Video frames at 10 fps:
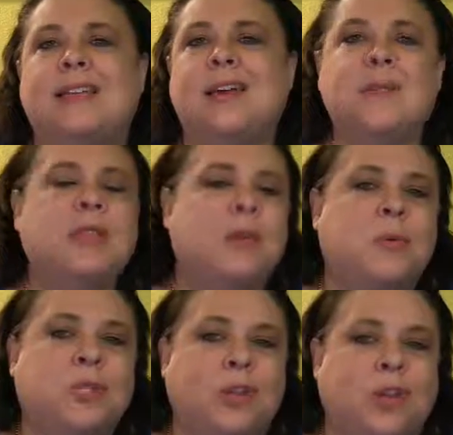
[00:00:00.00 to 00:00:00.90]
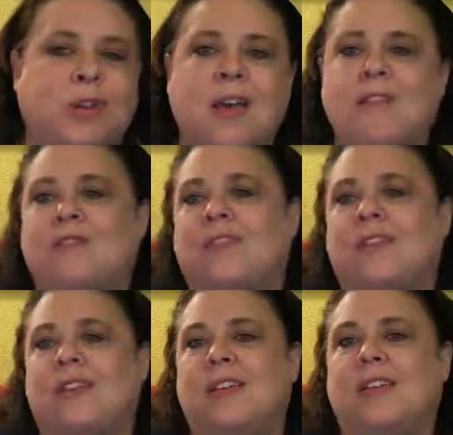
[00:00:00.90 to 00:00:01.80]
tell me that I wasn't good enough,
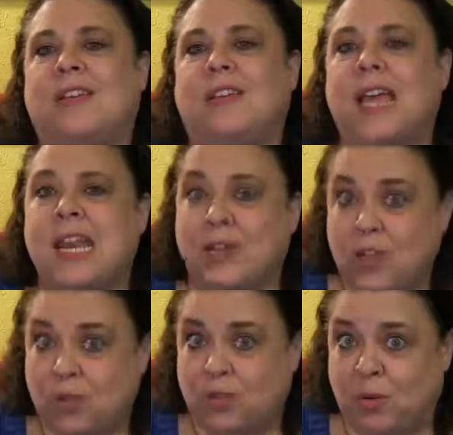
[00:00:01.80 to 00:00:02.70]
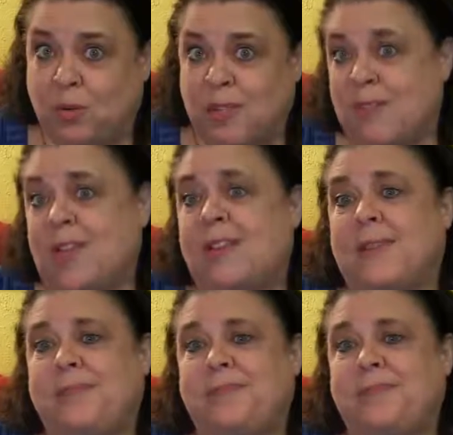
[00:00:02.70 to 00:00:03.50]
and I chose to believe it.